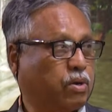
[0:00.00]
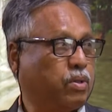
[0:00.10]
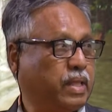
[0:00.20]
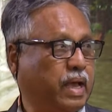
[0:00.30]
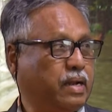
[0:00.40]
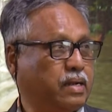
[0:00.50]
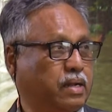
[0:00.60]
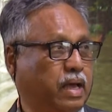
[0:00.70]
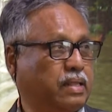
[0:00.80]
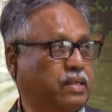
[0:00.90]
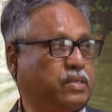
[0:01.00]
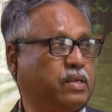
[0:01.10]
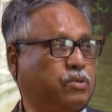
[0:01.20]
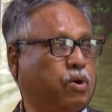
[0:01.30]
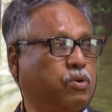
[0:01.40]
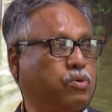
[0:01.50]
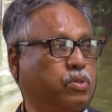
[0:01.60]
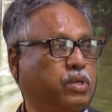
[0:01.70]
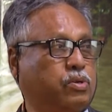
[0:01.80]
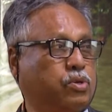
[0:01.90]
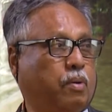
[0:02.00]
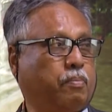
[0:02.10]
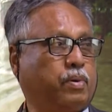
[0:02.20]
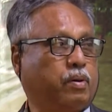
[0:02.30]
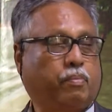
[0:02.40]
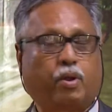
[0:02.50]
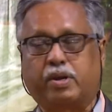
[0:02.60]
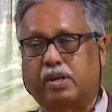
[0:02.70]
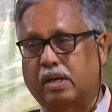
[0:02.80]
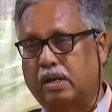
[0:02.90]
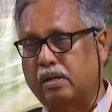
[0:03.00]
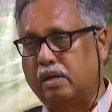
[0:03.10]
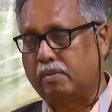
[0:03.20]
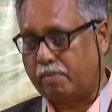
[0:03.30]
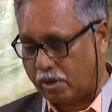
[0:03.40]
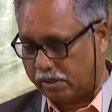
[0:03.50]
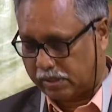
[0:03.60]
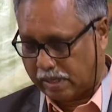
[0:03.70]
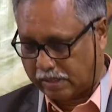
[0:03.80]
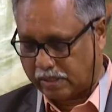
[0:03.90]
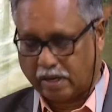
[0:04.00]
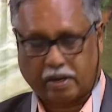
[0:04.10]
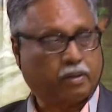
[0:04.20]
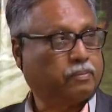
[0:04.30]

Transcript: on that, and this has gone to the top political policy agenda.